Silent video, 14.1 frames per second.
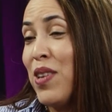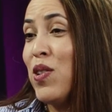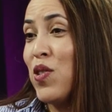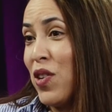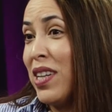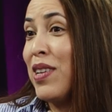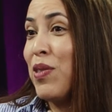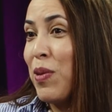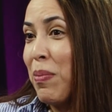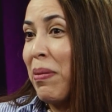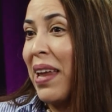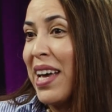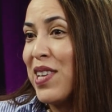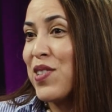usually do
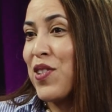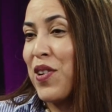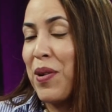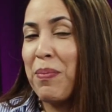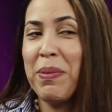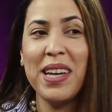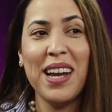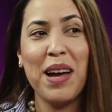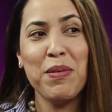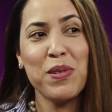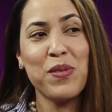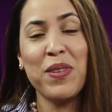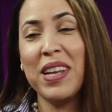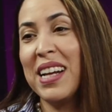blazer, but I
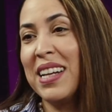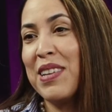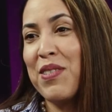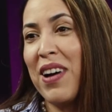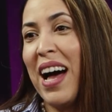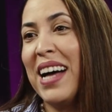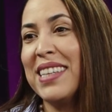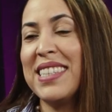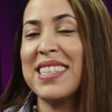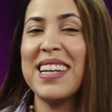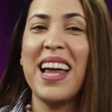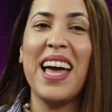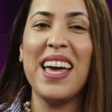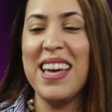was feeling a little hot
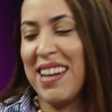today,